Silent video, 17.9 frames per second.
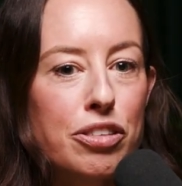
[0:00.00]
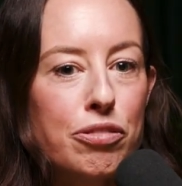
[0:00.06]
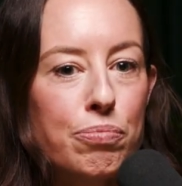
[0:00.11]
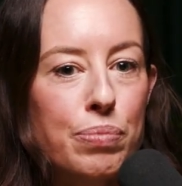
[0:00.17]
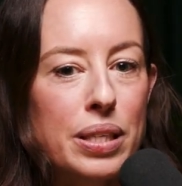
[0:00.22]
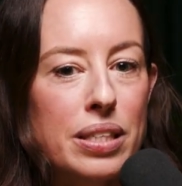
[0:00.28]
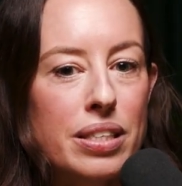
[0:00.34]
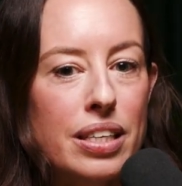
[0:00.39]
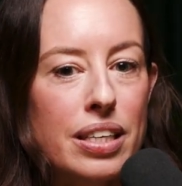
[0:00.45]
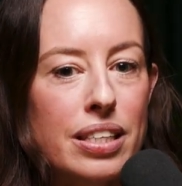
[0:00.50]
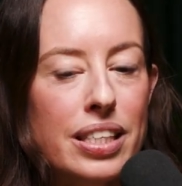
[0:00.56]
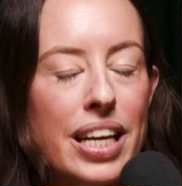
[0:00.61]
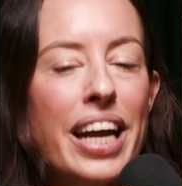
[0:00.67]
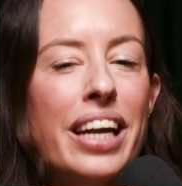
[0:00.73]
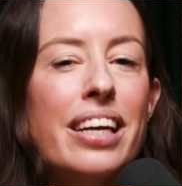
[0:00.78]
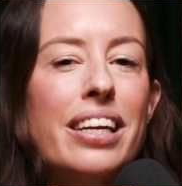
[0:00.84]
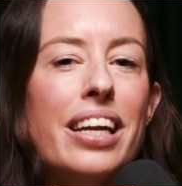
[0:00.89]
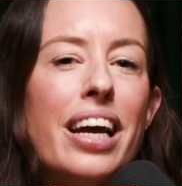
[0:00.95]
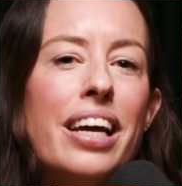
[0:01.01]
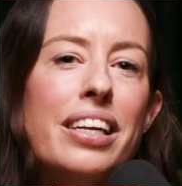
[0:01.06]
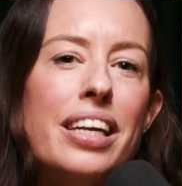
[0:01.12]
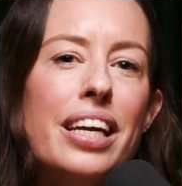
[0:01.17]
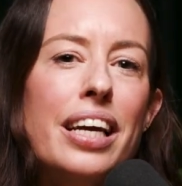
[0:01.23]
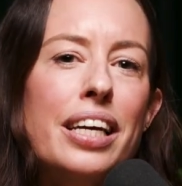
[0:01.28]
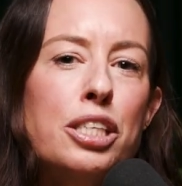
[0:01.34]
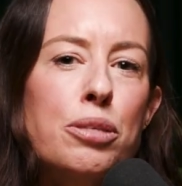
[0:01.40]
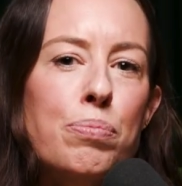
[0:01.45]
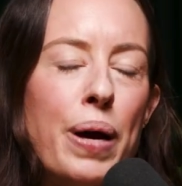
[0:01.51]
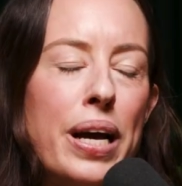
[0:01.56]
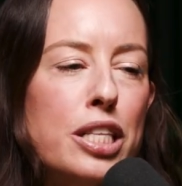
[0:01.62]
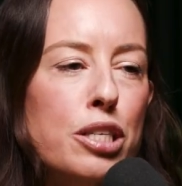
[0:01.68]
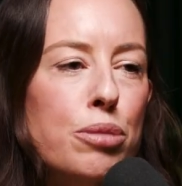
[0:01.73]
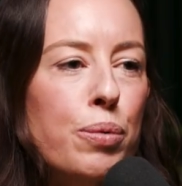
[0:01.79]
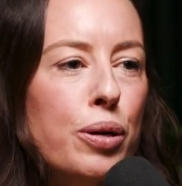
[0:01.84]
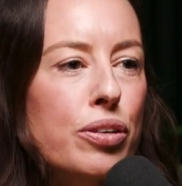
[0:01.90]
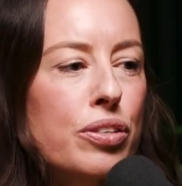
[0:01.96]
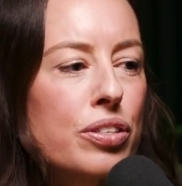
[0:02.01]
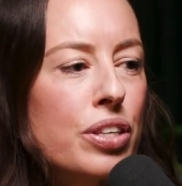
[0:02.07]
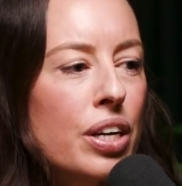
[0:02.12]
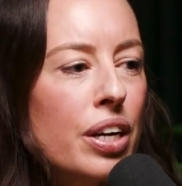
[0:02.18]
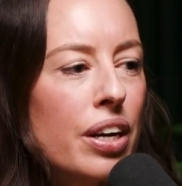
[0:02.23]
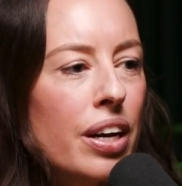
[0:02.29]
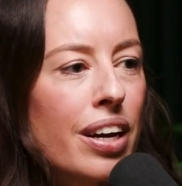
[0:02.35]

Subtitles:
of business, and it depends, because